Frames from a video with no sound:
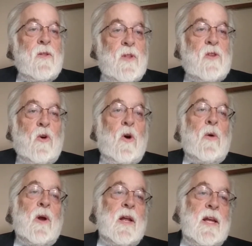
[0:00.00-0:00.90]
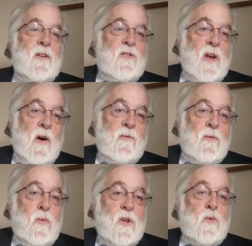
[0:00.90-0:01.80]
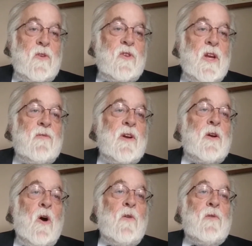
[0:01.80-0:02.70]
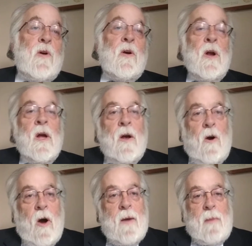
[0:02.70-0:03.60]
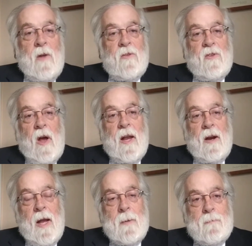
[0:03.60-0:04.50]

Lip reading: the Torah itself, which was given over on Mount Sinai.